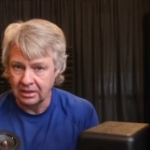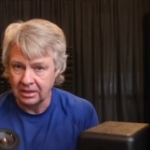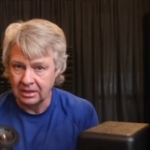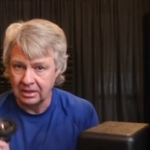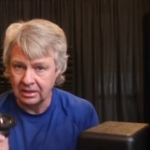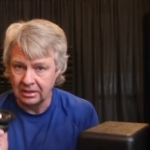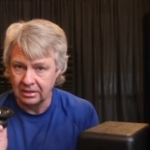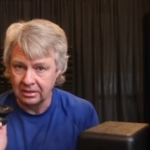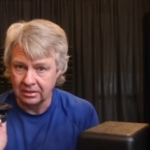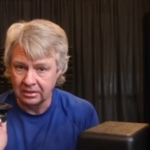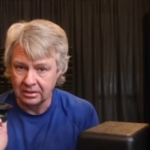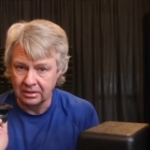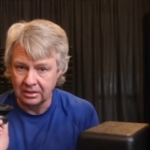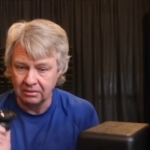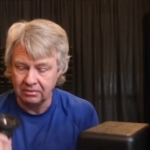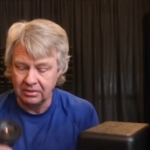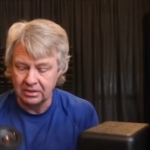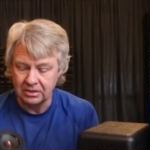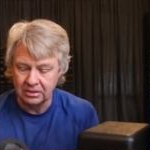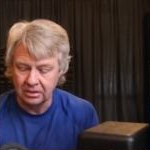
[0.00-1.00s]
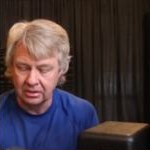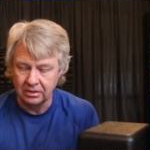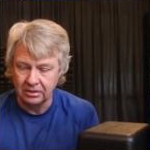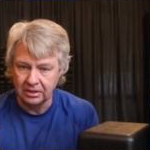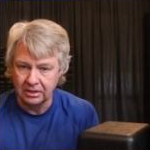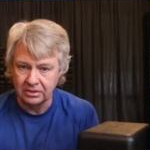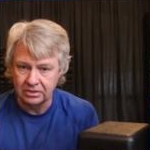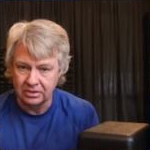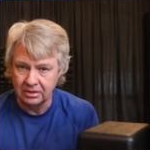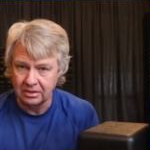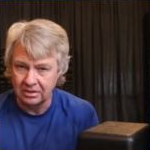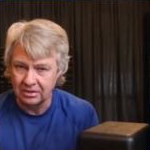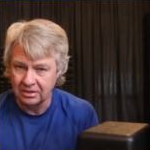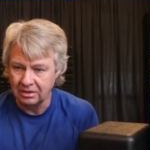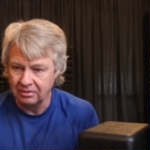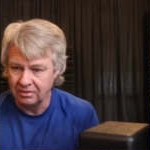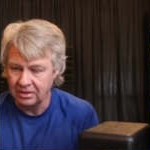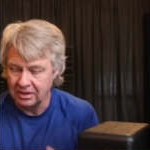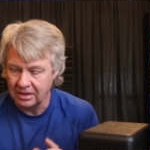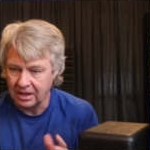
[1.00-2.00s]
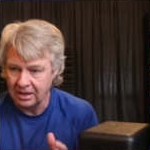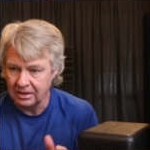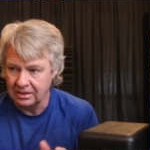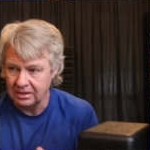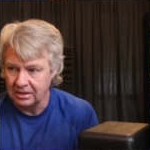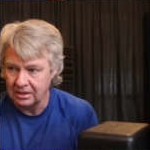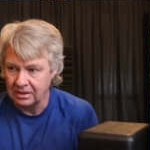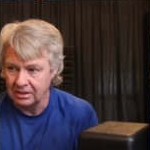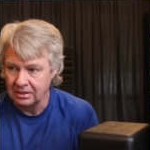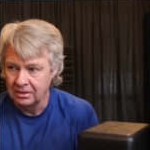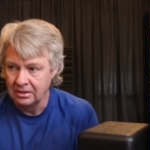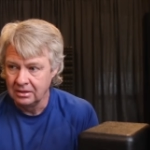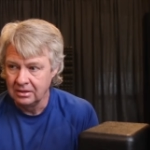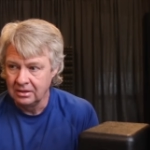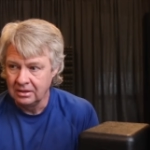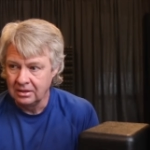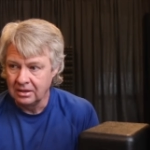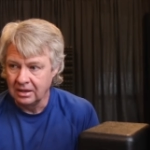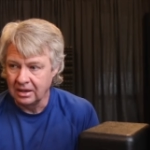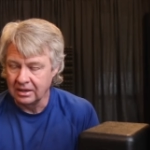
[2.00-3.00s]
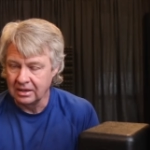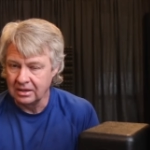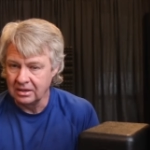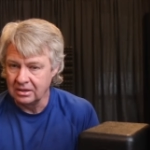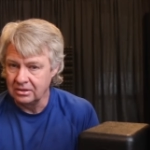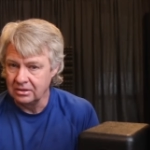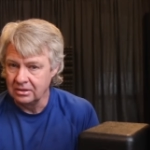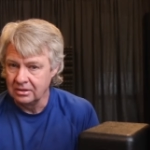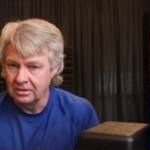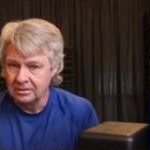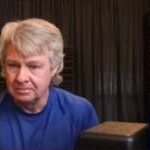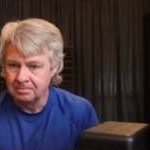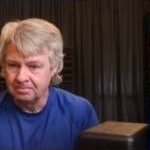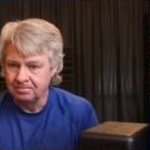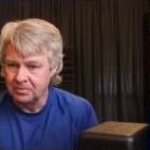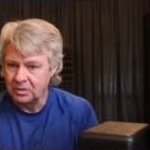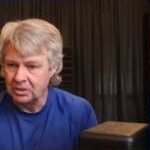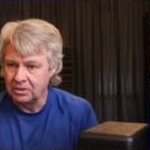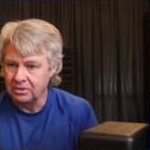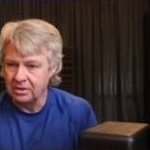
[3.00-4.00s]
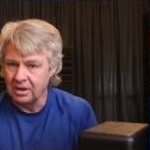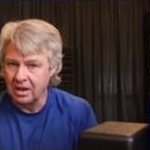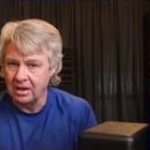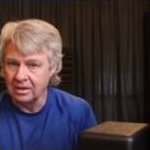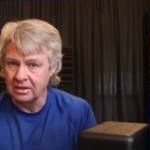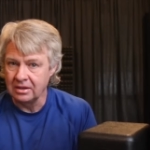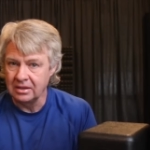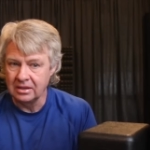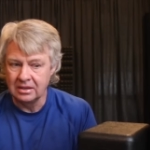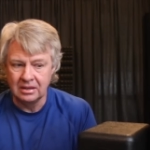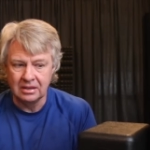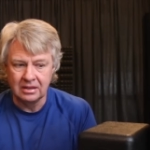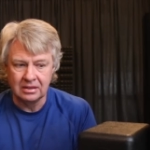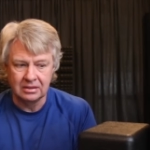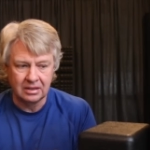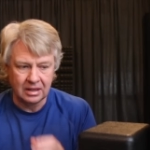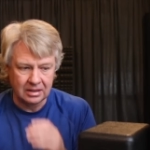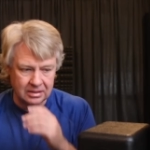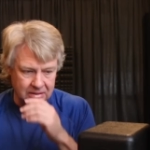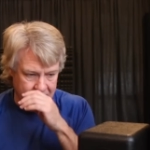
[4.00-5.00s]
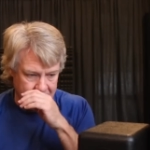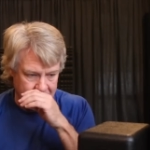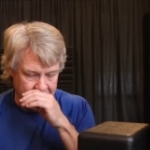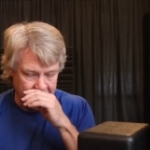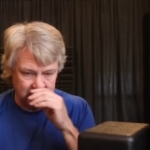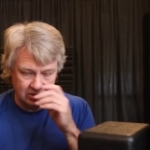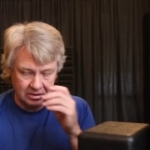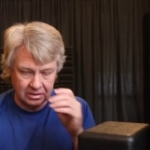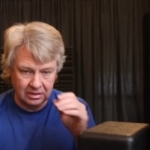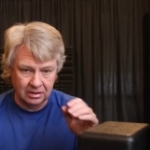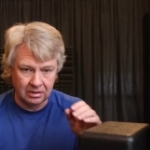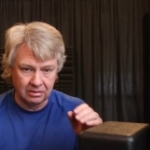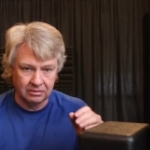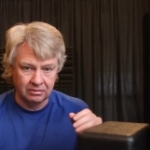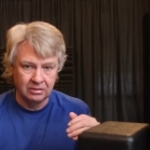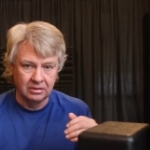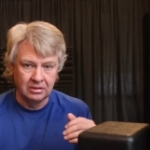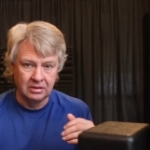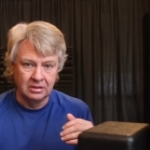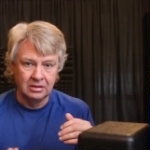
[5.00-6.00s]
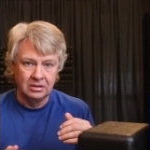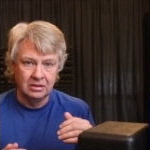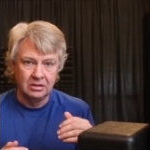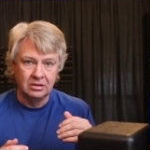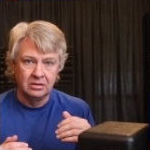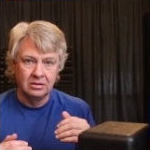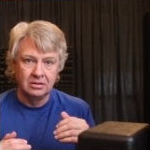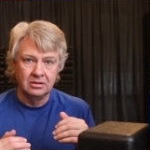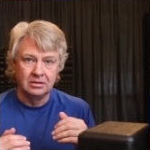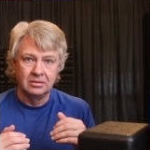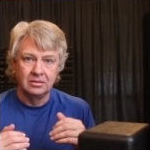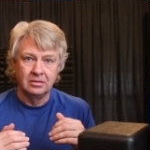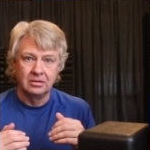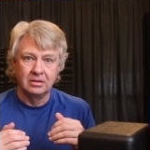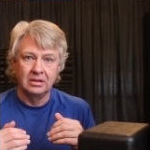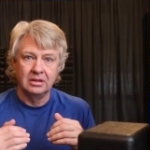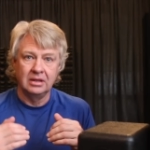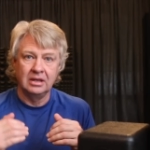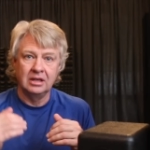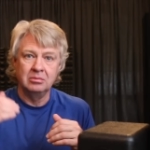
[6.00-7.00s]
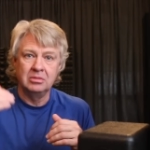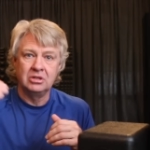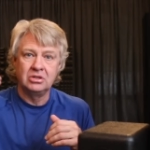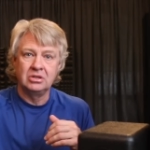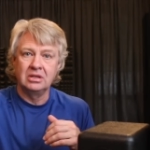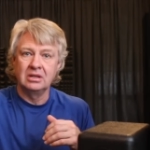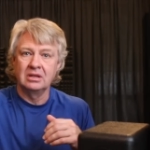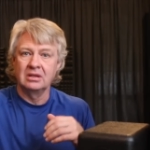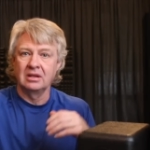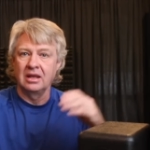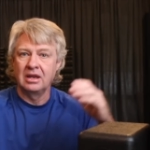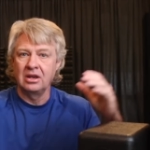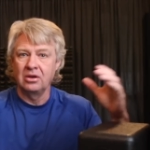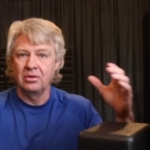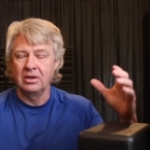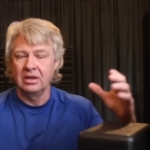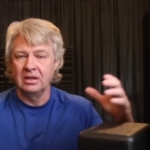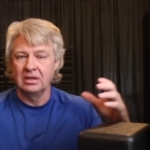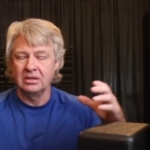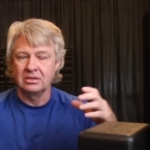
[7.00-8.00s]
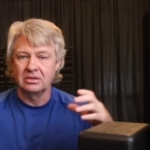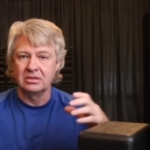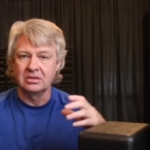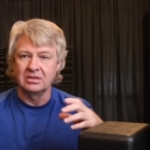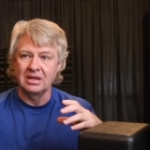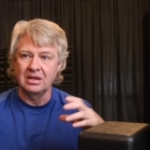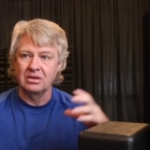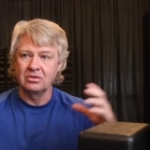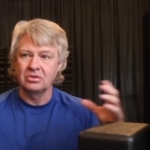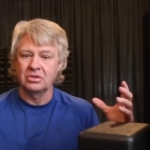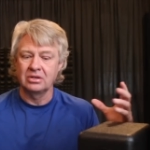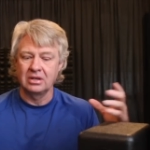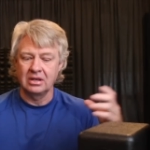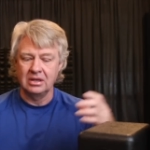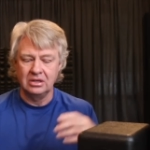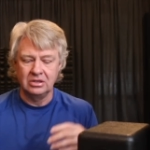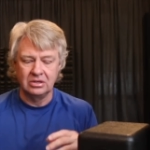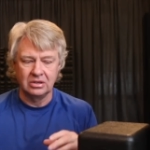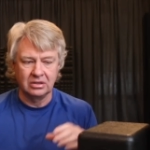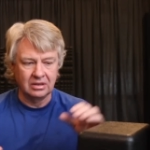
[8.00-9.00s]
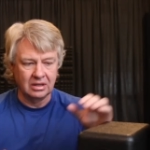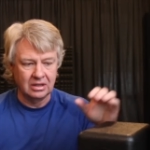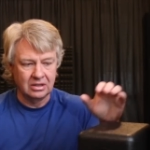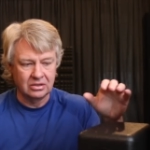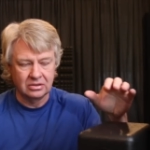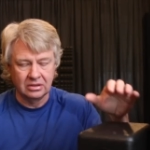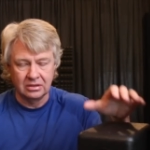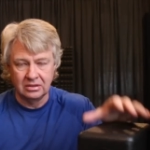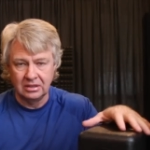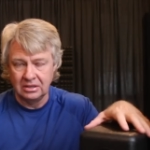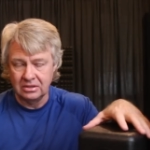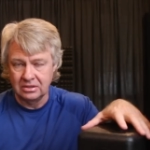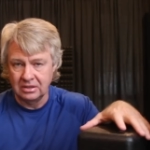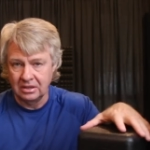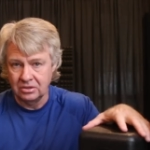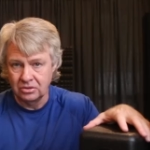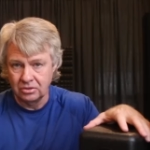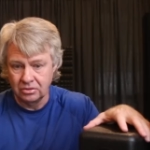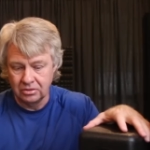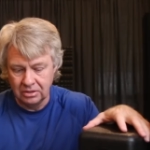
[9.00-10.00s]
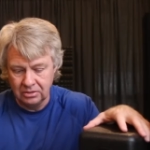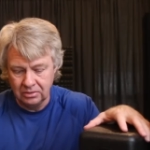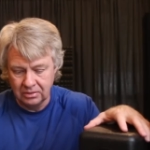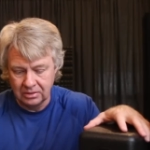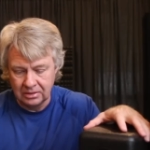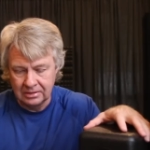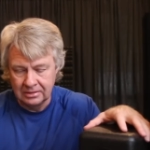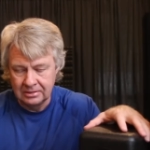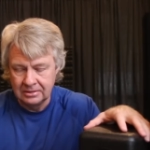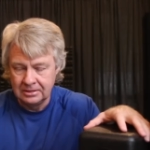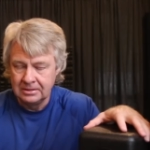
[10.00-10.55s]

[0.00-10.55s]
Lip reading: and give these a little listen. It'll give you an idea. Again, you're not going to get that sense of imaging and layering and soundstage and things that these things are doing,